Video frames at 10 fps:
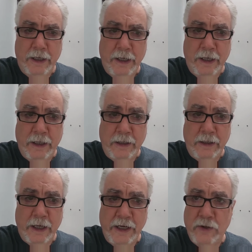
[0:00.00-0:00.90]
And
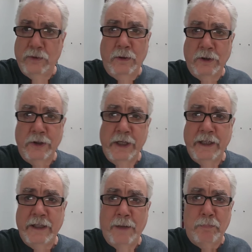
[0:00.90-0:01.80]
I no longer
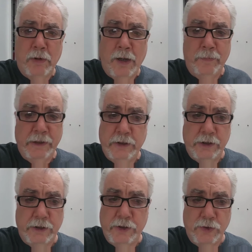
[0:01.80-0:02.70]
get that prompt. It
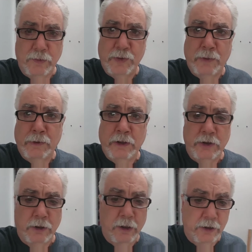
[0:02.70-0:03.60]
just assumes I want
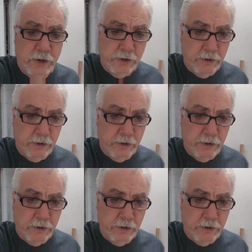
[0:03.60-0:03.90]
to charge.